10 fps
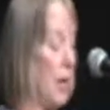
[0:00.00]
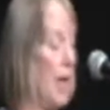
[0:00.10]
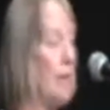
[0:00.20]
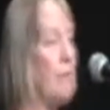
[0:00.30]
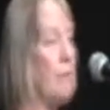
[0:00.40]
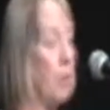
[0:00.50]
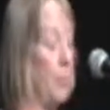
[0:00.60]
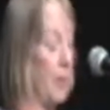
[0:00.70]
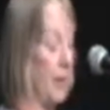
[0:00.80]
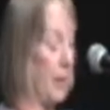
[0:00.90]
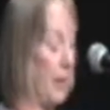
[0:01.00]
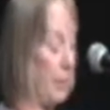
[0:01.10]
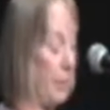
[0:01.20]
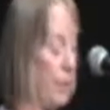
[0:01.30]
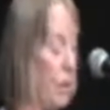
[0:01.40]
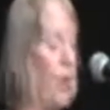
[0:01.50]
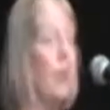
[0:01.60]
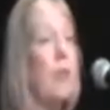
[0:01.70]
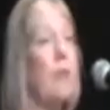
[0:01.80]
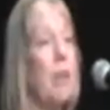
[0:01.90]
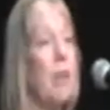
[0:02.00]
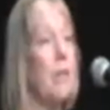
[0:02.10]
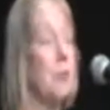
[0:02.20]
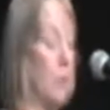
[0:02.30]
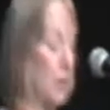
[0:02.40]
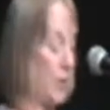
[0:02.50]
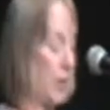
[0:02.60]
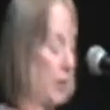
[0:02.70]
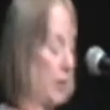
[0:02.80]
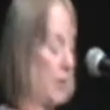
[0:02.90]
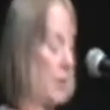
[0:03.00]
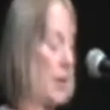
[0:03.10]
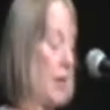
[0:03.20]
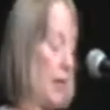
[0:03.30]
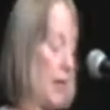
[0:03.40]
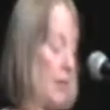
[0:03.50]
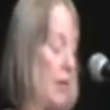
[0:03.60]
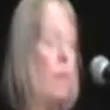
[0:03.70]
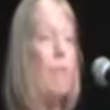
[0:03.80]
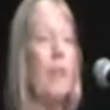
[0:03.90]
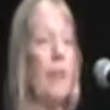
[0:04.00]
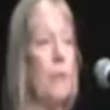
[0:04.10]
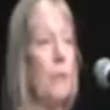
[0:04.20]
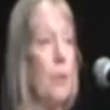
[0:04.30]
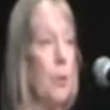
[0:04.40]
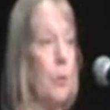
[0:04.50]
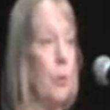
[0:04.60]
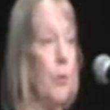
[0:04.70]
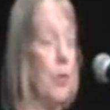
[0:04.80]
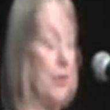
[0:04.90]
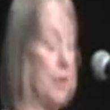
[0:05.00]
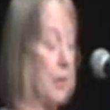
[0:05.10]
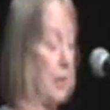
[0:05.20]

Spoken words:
and flop in a heap on the grass with others lazing round the viewpoint.